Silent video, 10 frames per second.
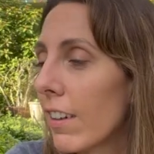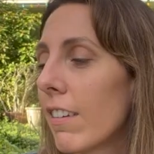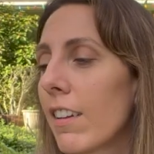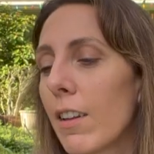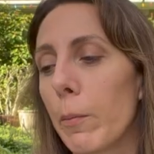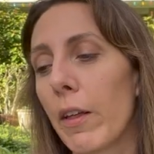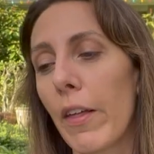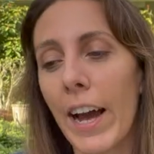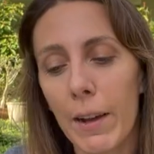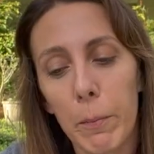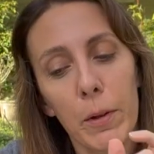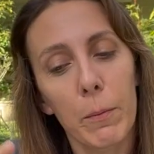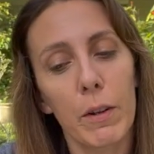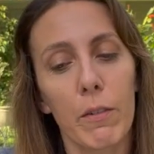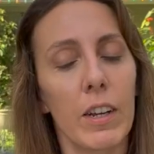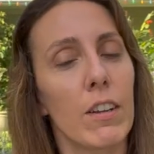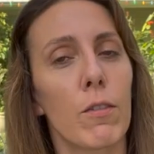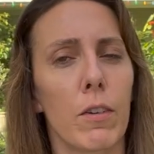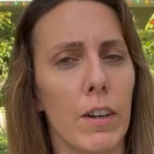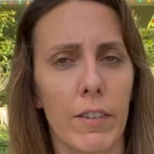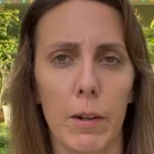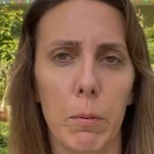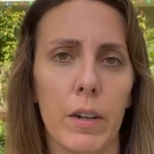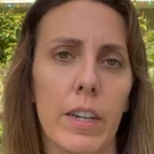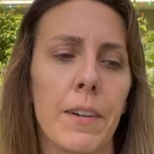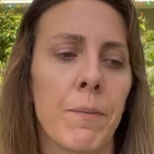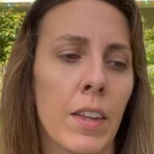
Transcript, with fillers: do a little bit of that and put them in a vase. Very, very pretty.